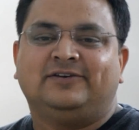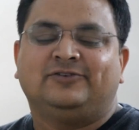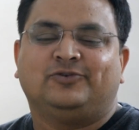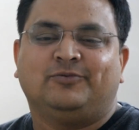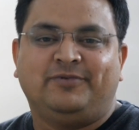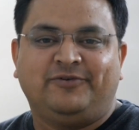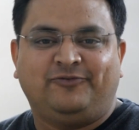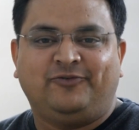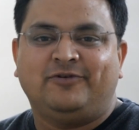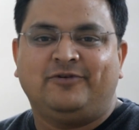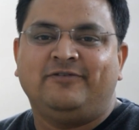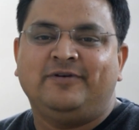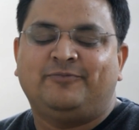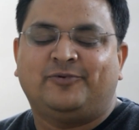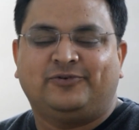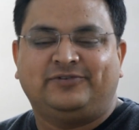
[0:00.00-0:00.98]
So before
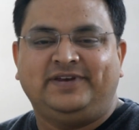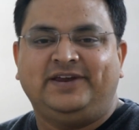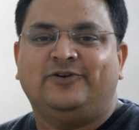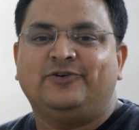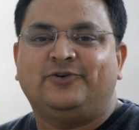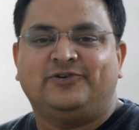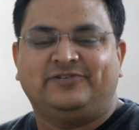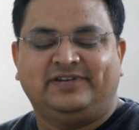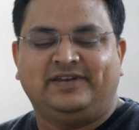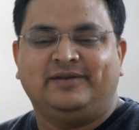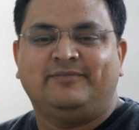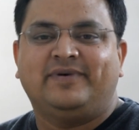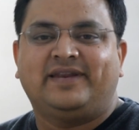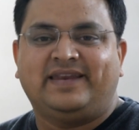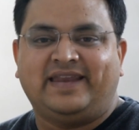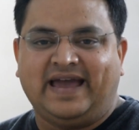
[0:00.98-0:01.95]
we proceed on question
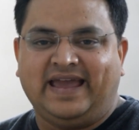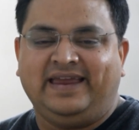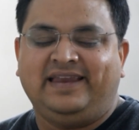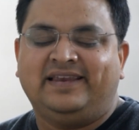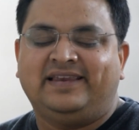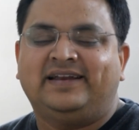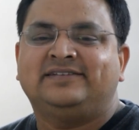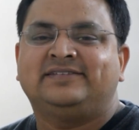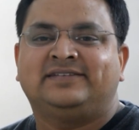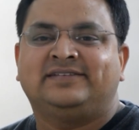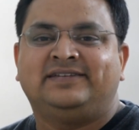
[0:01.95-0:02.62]
number 9, let's